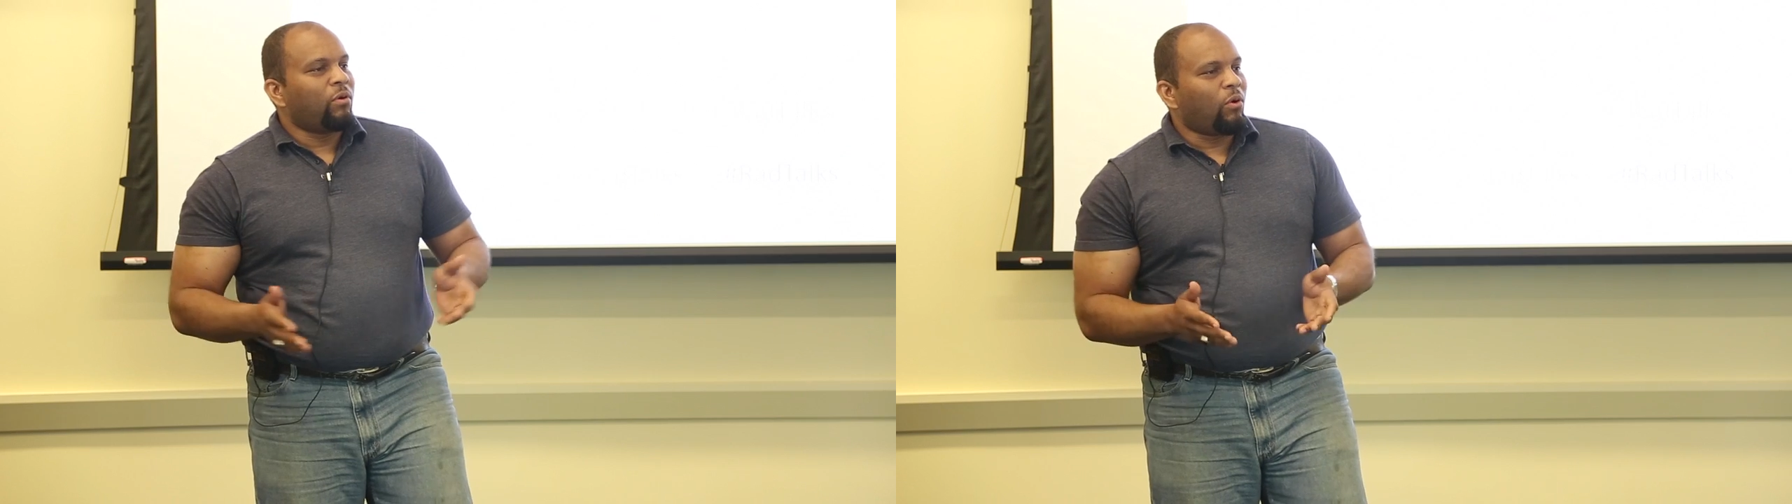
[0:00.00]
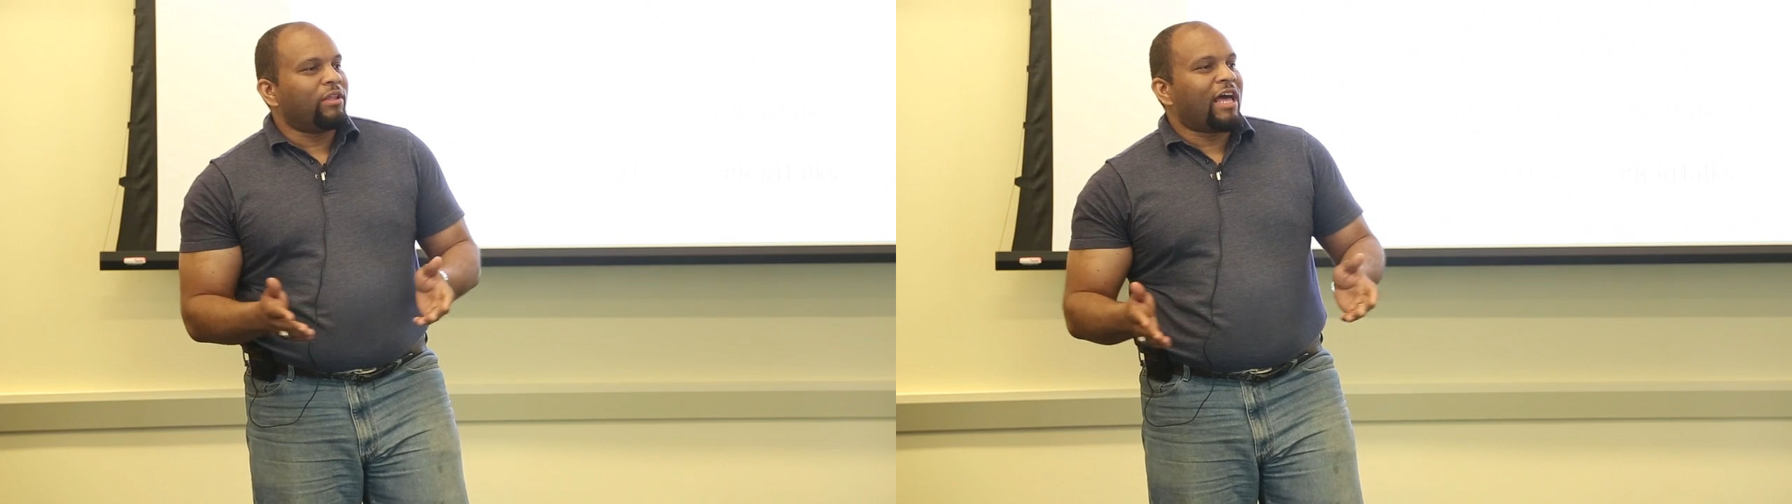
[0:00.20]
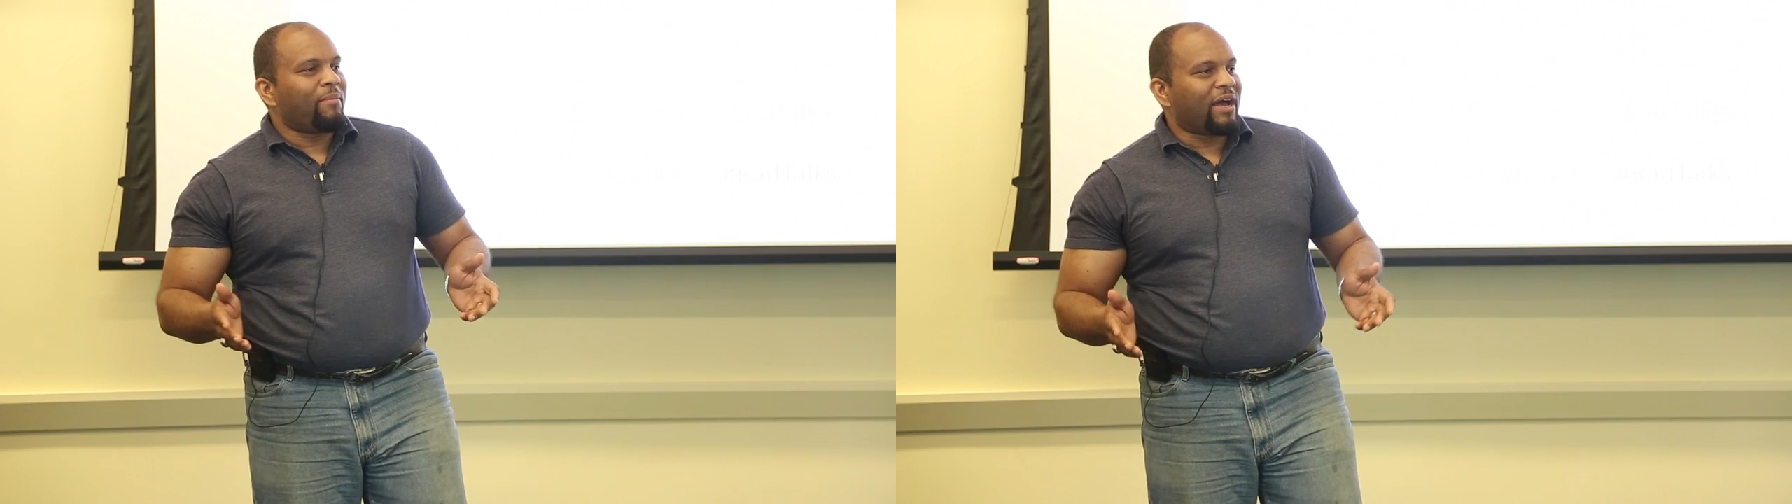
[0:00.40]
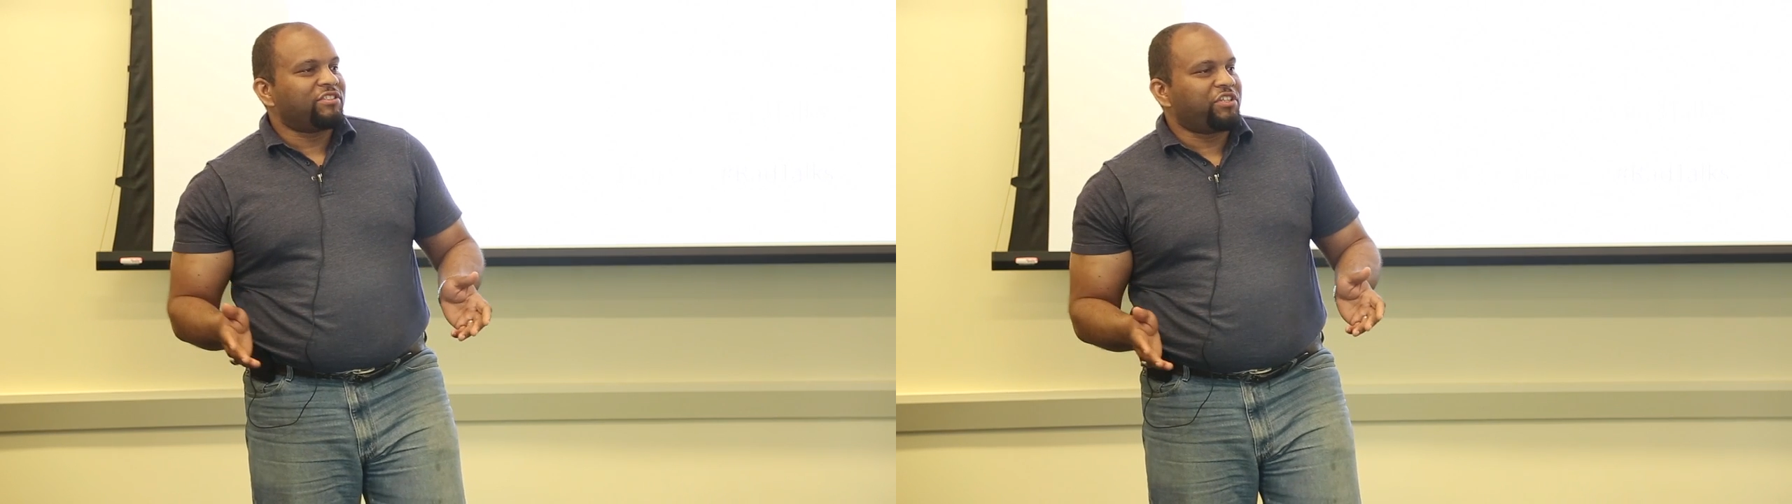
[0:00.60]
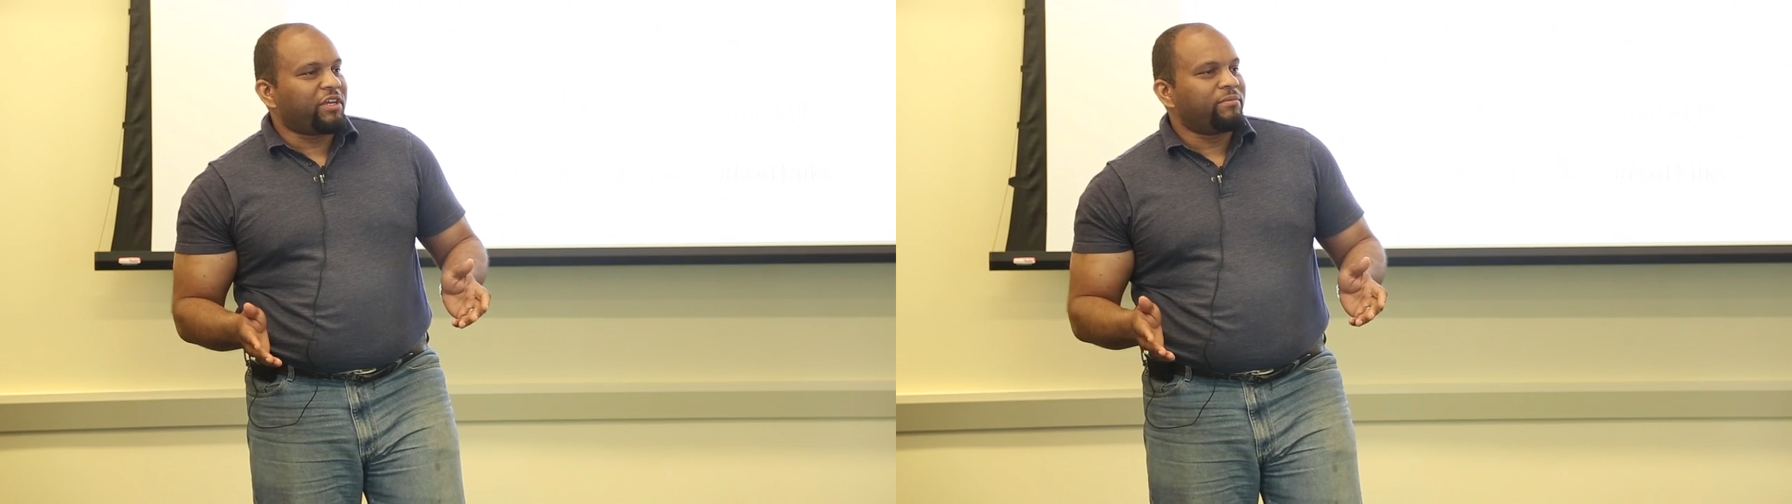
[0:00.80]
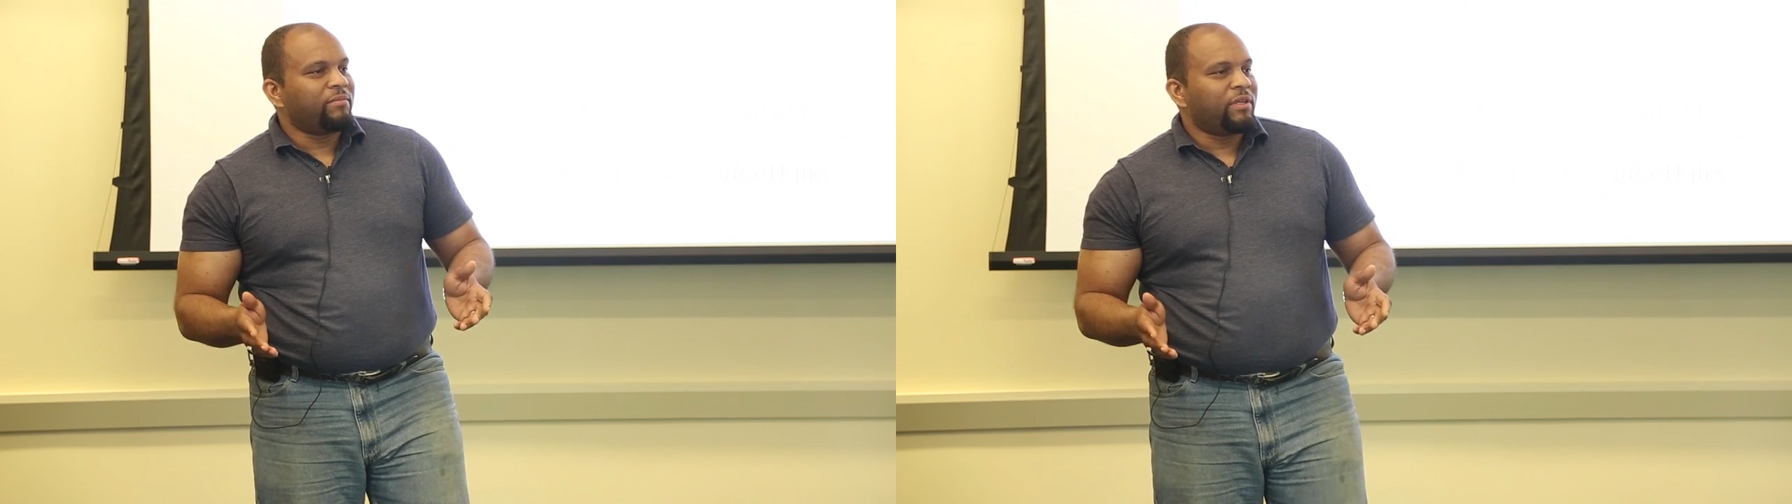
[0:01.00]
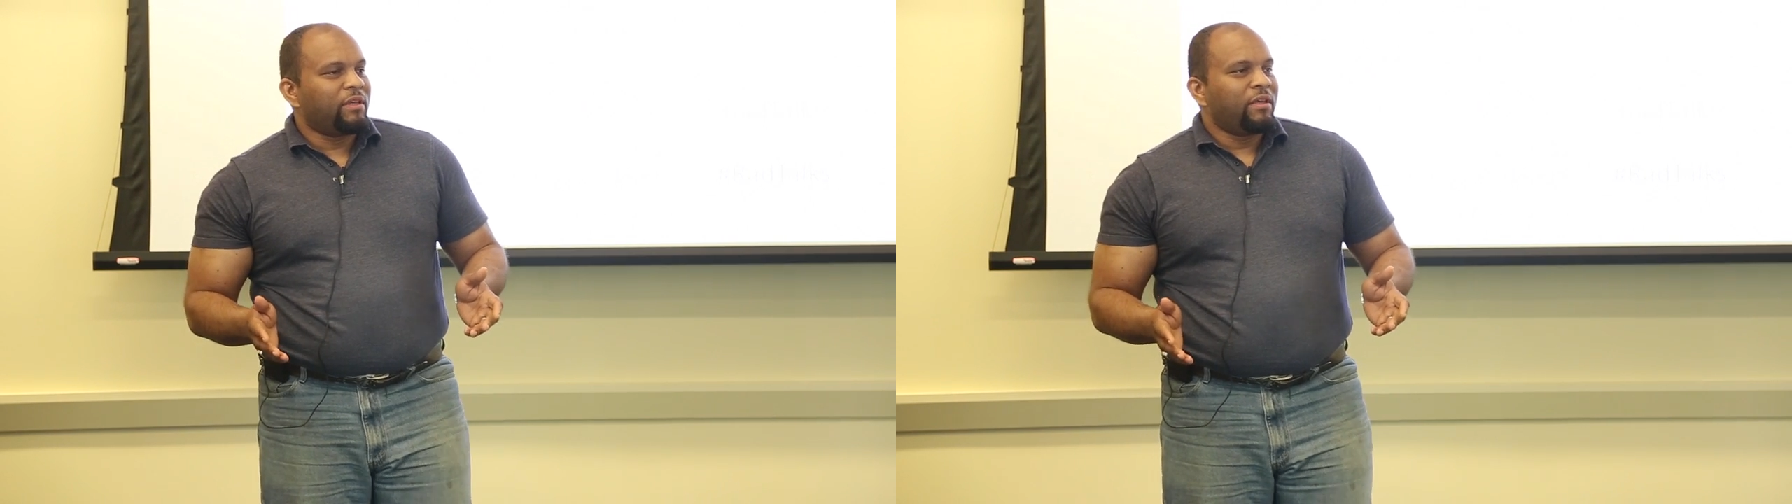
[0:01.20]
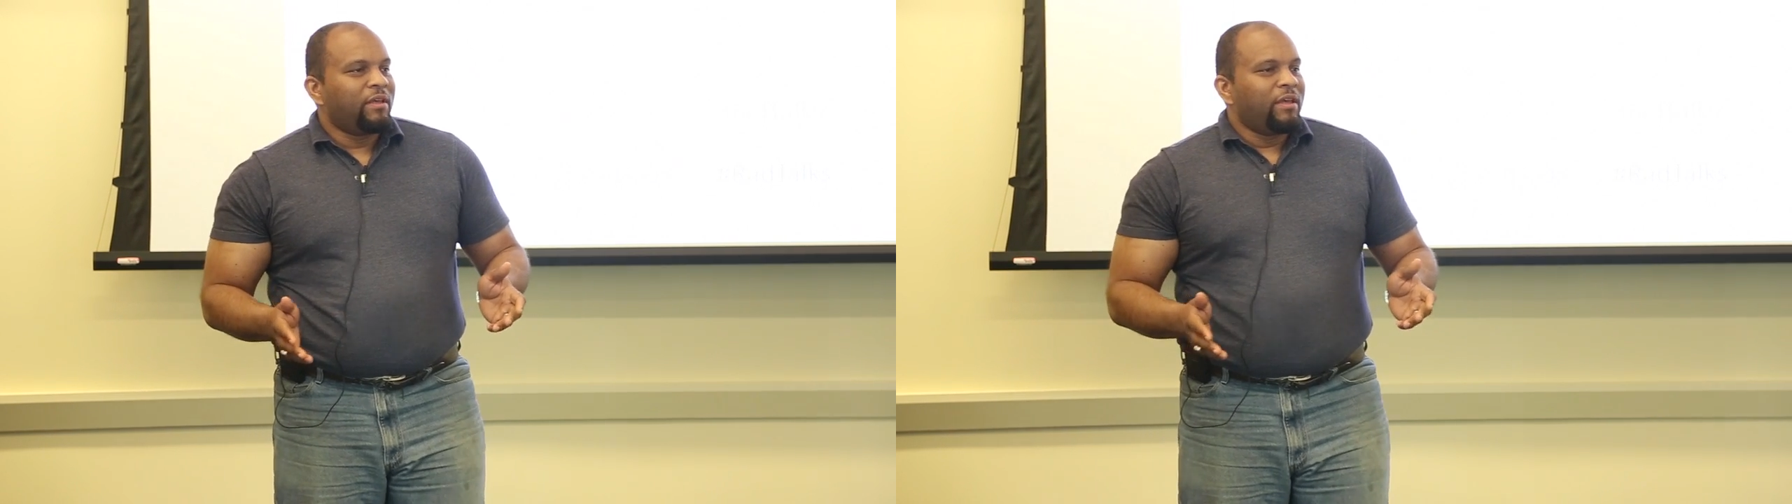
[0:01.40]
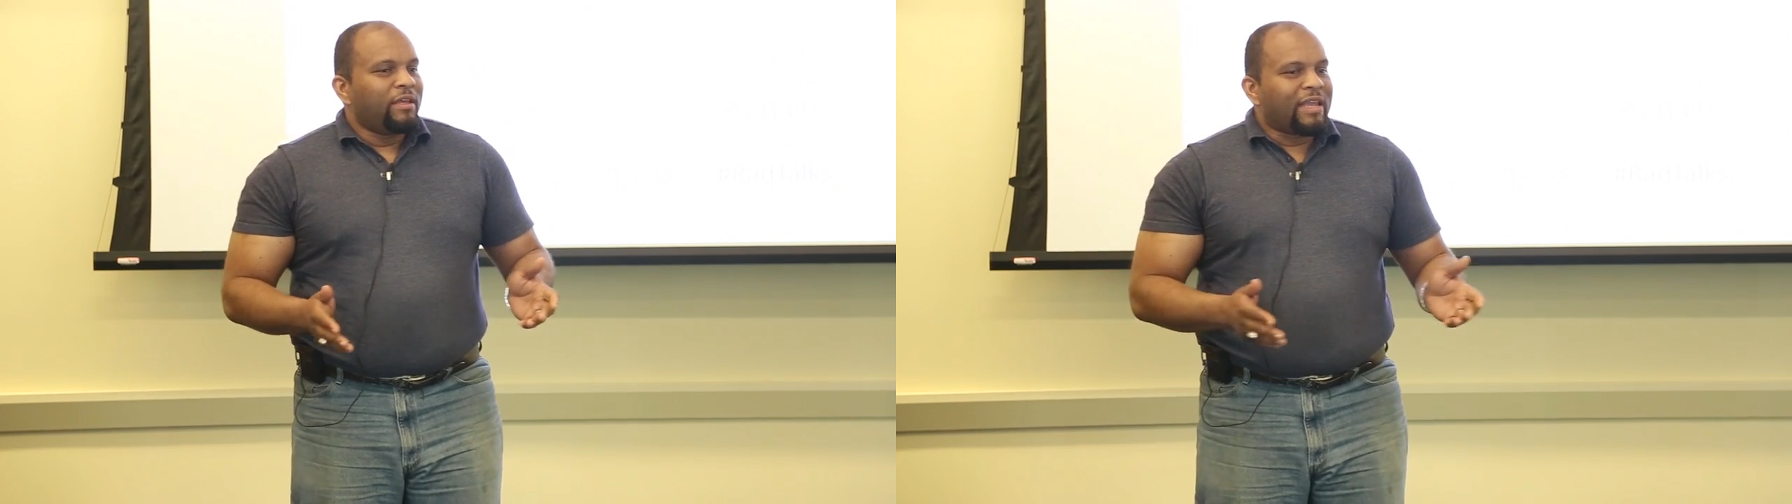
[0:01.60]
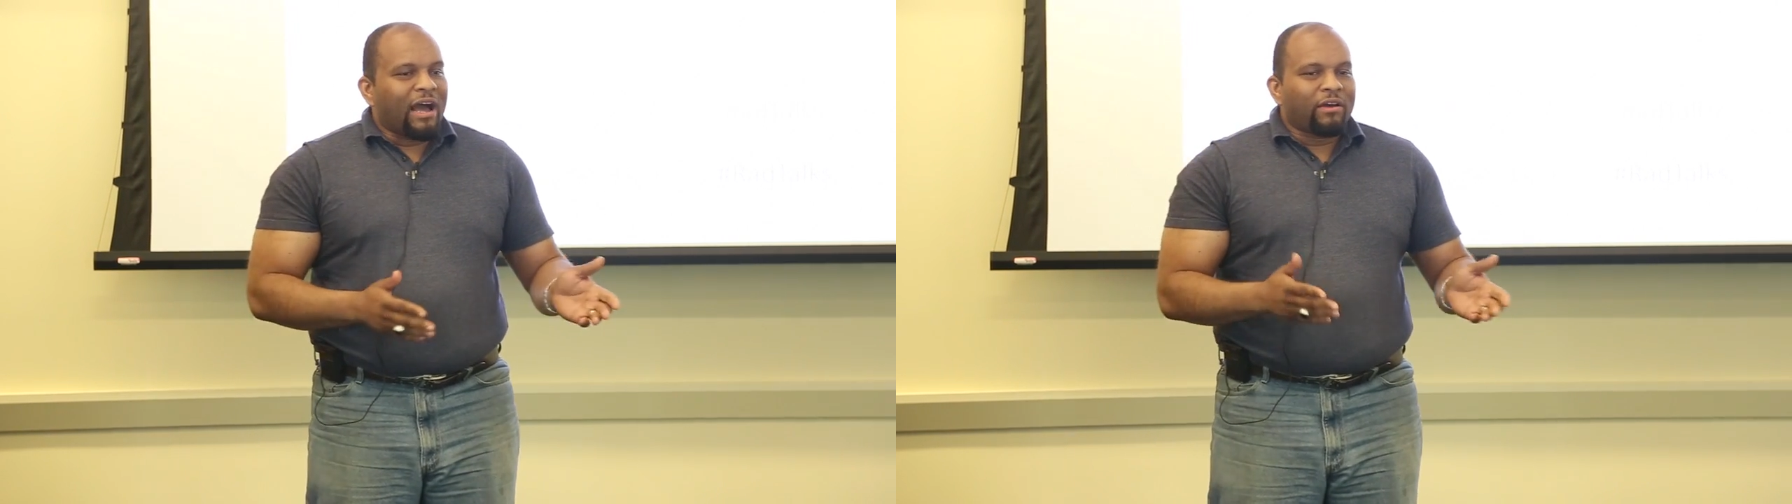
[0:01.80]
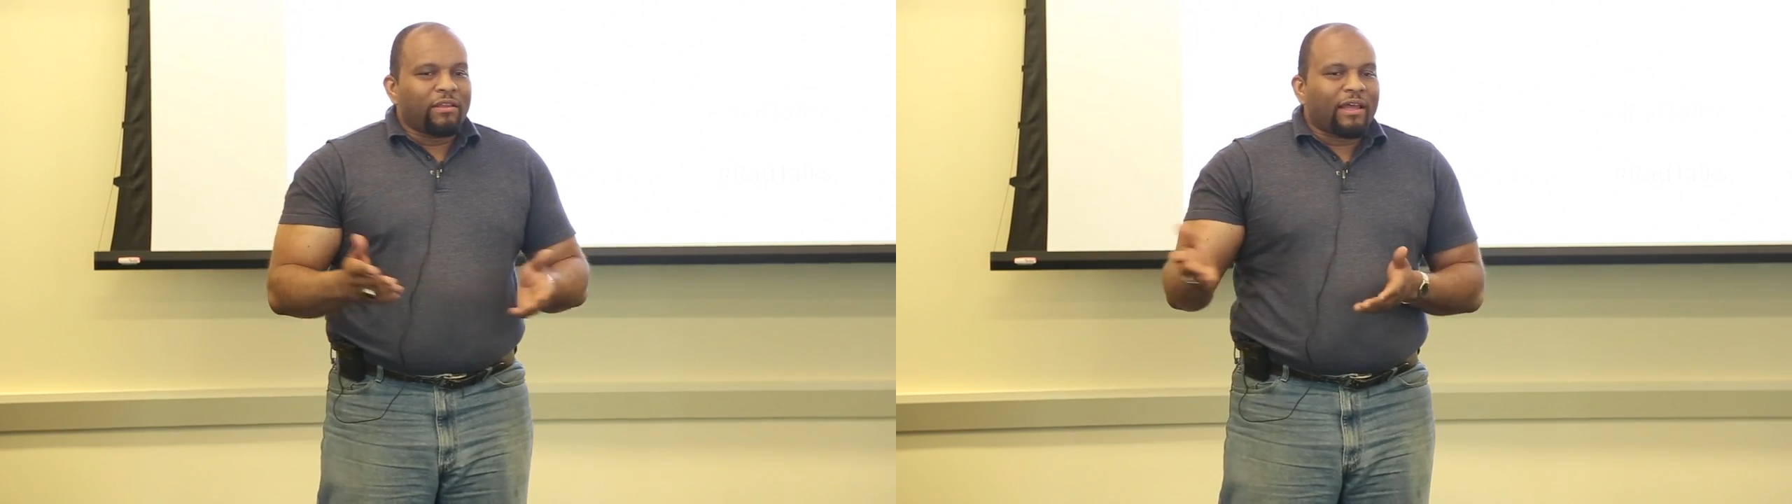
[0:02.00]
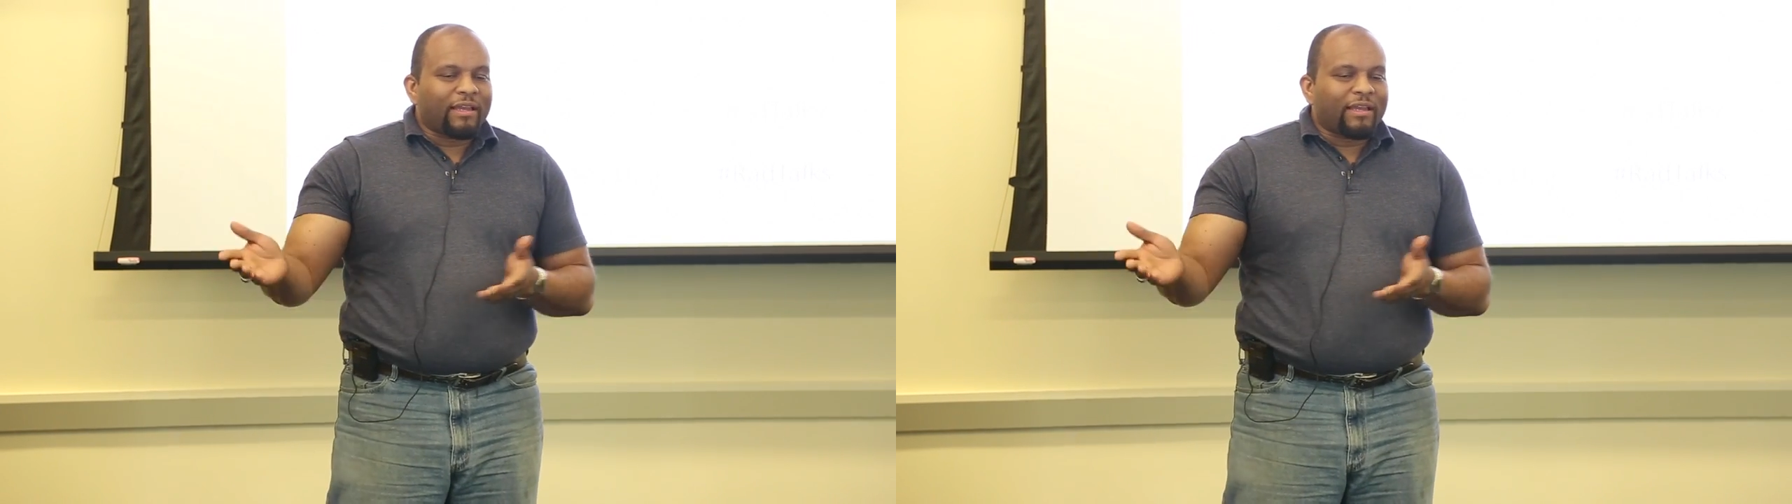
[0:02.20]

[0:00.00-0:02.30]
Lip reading: online masjid. Now,